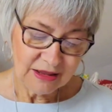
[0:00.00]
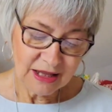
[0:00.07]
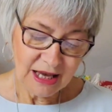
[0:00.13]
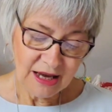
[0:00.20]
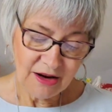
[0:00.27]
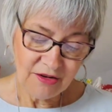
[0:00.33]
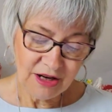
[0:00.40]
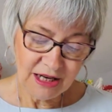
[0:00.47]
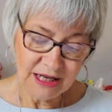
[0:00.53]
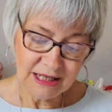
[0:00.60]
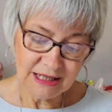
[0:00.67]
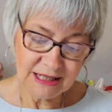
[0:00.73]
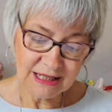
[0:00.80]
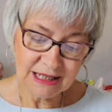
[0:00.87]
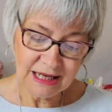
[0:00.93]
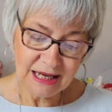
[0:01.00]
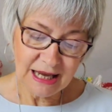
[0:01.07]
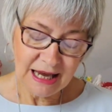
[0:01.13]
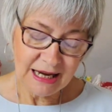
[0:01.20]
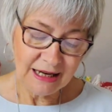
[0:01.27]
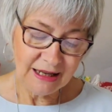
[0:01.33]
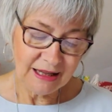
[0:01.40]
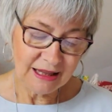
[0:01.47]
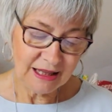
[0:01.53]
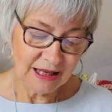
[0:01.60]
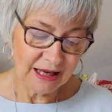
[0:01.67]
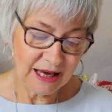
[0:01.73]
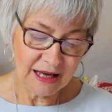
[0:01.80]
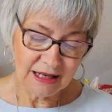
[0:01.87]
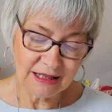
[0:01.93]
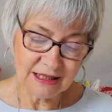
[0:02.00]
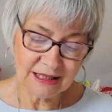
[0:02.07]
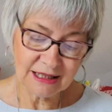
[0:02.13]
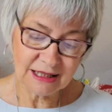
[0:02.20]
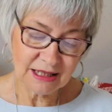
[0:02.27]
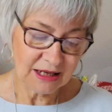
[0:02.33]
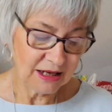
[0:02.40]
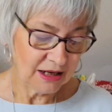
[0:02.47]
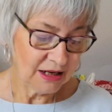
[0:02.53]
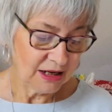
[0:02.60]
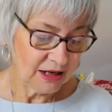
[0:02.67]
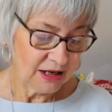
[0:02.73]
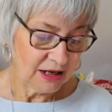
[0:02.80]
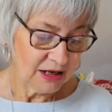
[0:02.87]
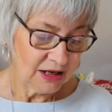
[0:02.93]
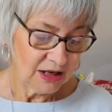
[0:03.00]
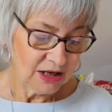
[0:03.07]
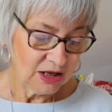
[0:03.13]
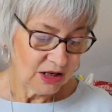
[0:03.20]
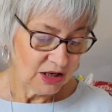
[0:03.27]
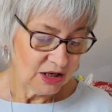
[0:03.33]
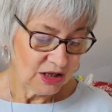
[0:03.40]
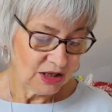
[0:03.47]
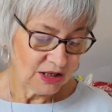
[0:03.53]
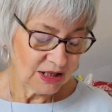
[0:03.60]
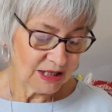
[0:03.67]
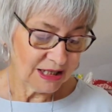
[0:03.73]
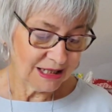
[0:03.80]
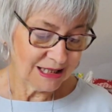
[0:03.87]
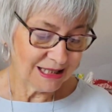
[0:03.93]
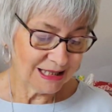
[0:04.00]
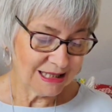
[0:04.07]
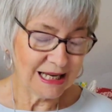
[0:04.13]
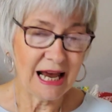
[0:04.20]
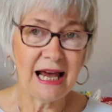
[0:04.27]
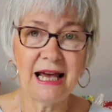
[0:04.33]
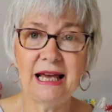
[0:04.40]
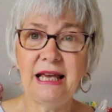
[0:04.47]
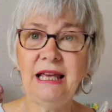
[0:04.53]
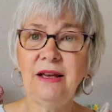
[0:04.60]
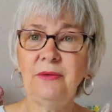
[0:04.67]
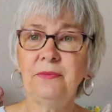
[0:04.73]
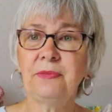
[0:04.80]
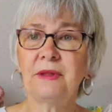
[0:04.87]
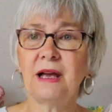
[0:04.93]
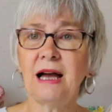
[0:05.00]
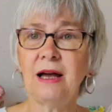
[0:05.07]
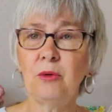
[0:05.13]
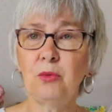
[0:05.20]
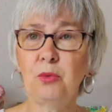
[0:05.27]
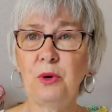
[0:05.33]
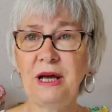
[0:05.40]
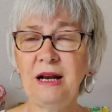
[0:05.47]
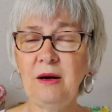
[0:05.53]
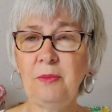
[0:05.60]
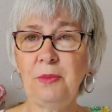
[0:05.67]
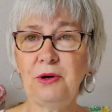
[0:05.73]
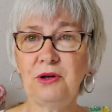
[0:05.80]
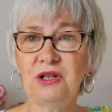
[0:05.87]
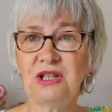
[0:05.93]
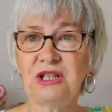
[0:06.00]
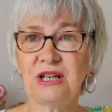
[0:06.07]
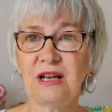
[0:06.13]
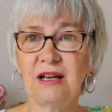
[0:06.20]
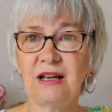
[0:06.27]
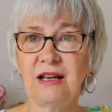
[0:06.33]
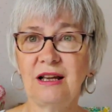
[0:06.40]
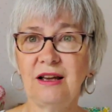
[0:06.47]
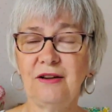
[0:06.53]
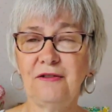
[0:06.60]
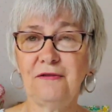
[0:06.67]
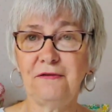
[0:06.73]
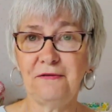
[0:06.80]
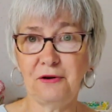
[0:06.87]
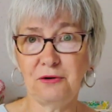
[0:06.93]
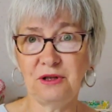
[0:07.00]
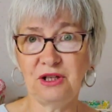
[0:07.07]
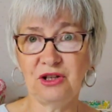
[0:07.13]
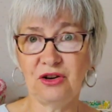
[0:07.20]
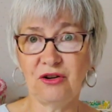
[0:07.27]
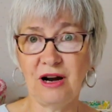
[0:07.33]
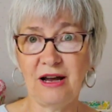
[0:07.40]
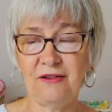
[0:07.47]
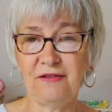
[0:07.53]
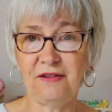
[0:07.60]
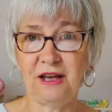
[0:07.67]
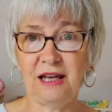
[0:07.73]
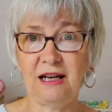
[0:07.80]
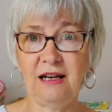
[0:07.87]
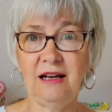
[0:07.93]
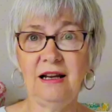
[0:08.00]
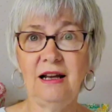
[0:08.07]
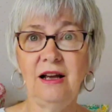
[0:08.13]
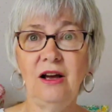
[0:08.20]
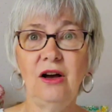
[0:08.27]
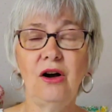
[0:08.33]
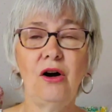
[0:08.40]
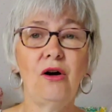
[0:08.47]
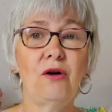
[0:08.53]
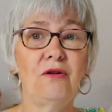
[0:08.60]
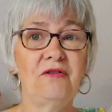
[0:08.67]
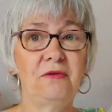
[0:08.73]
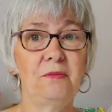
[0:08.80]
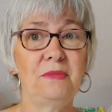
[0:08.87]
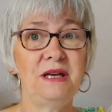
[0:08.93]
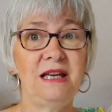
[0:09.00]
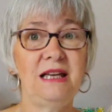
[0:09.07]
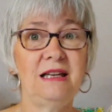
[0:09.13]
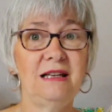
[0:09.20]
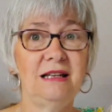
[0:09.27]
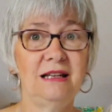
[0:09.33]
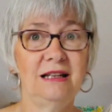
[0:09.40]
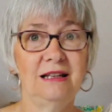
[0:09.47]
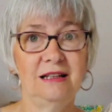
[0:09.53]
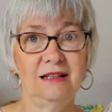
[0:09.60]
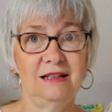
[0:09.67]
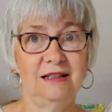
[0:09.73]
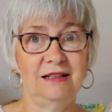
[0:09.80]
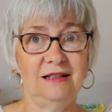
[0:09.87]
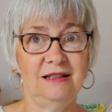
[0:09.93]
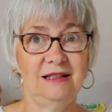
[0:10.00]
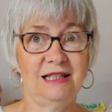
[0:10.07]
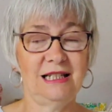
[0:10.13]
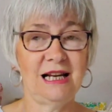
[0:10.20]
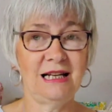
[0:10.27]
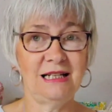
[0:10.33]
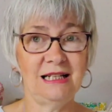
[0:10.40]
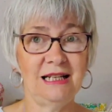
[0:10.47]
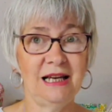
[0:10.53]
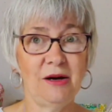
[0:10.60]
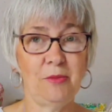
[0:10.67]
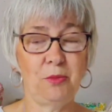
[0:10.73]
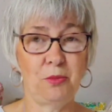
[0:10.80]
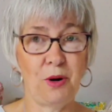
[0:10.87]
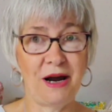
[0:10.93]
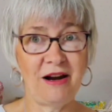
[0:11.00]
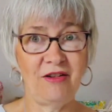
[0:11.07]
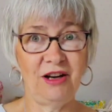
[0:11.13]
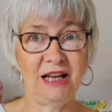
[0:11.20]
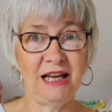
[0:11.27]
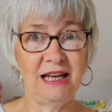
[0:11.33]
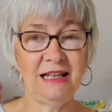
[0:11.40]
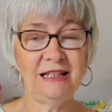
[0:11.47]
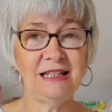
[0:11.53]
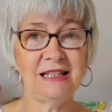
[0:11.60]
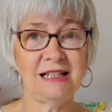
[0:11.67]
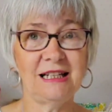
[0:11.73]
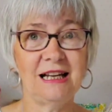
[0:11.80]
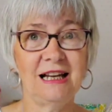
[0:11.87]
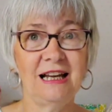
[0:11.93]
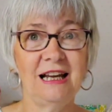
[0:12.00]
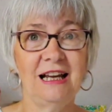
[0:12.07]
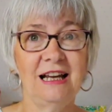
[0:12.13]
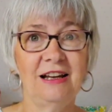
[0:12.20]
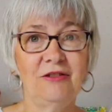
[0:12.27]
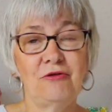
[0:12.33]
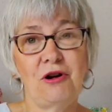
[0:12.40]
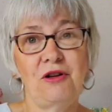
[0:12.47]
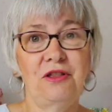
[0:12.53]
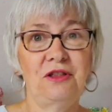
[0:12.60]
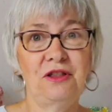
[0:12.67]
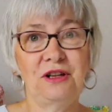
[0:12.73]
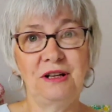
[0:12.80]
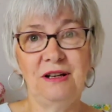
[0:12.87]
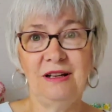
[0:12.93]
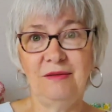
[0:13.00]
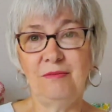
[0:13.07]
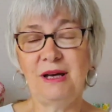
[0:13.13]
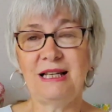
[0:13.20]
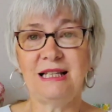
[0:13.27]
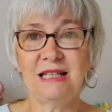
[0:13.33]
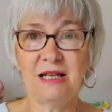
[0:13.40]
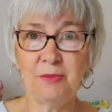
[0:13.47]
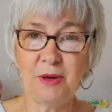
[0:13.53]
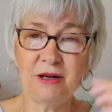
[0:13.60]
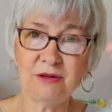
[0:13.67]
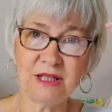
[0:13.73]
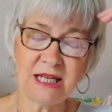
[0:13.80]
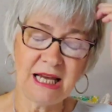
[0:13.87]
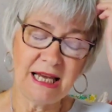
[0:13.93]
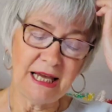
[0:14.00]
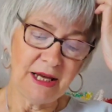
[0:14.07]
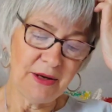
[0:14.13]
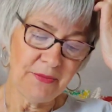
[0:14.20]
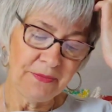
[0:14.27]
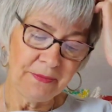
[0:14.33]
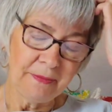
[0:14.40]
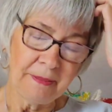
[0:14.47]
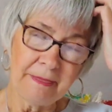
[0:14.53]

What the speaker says: there is anything else to say. I will put a photograph in of me standing up wearing it rather than messing about here.